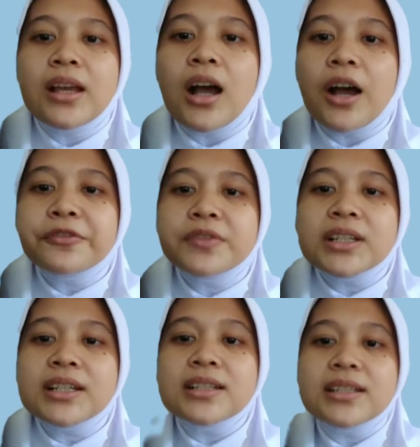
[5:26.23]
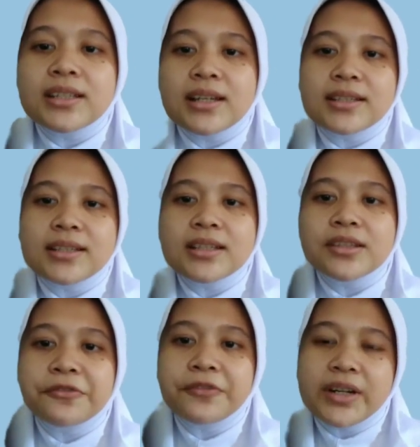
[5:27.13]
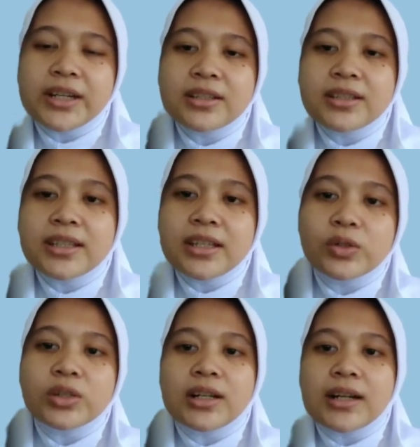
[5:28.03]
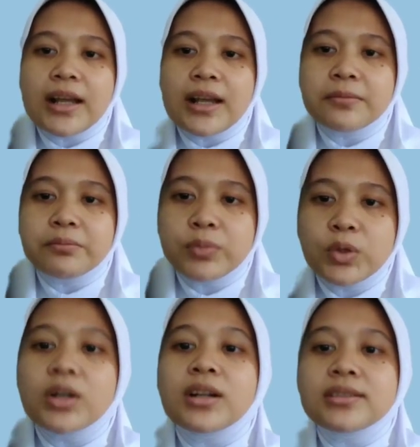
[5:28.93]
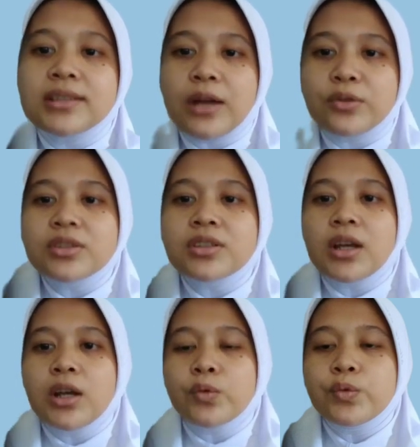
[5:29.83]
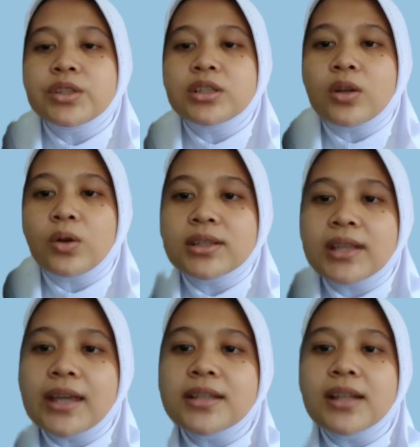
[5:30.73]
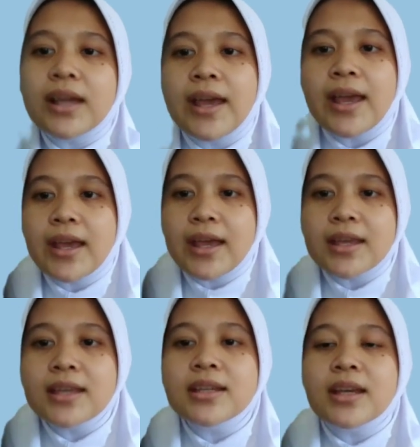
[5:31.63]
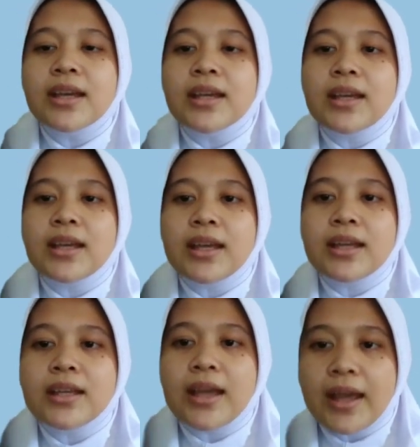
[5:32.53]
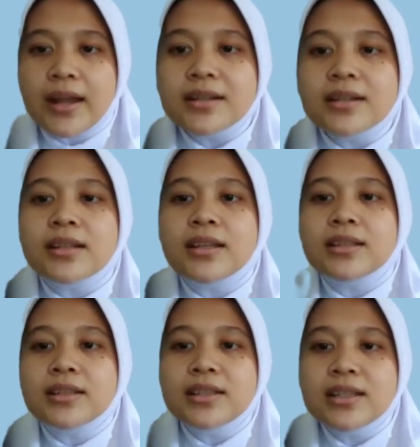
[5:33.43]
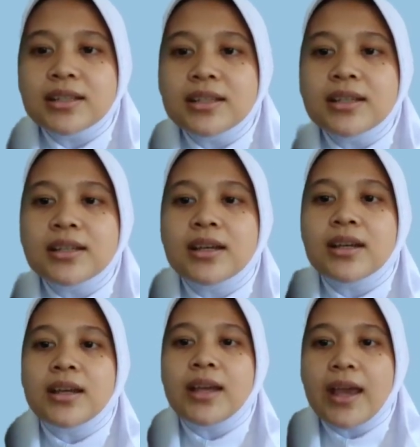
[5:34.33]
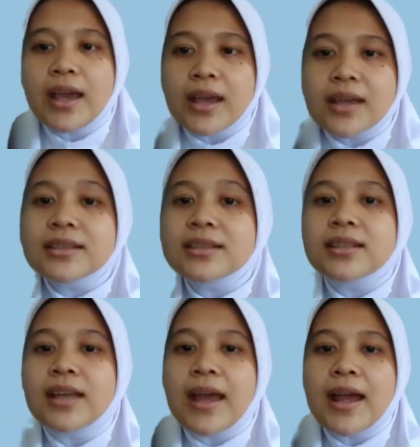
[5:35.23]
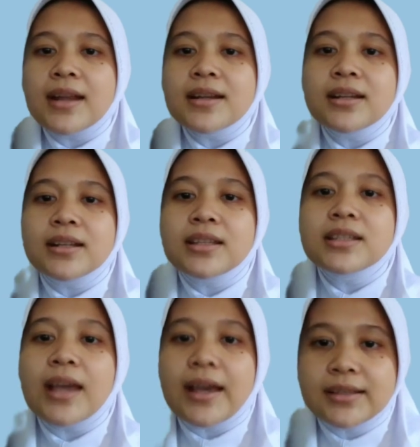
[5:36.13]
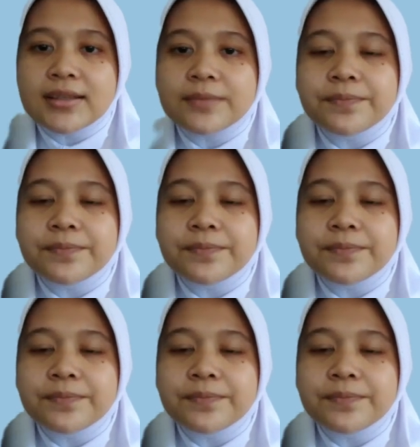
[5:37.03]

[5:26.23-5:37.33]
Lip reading: After discussing the various singular and plural nouns which contain a, an, the, s, and es.